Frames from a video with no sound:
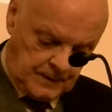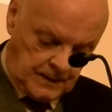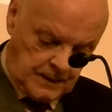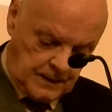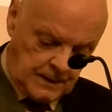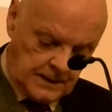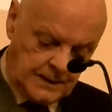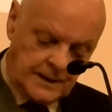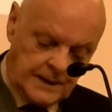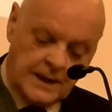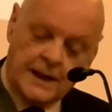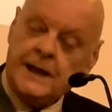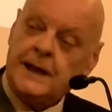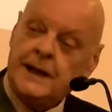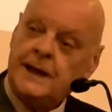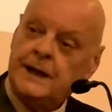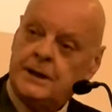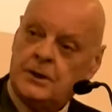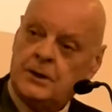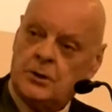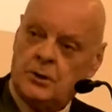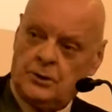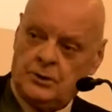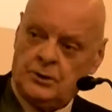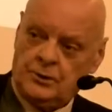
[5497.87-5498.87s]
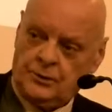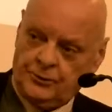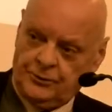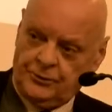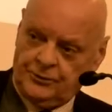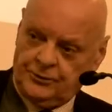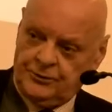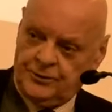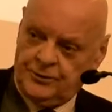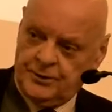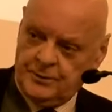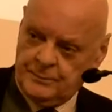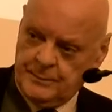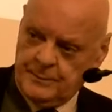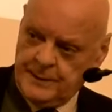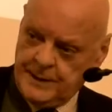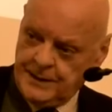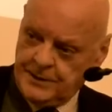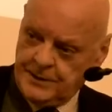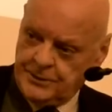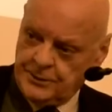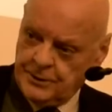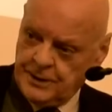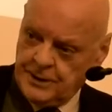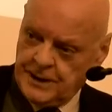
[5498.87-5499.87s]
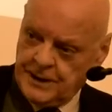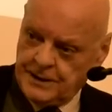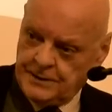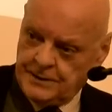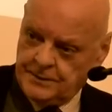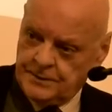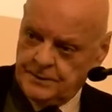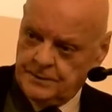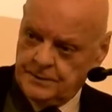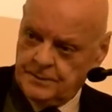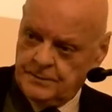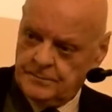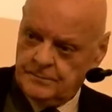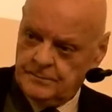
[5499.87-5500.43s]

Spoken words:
and he caused me to eat.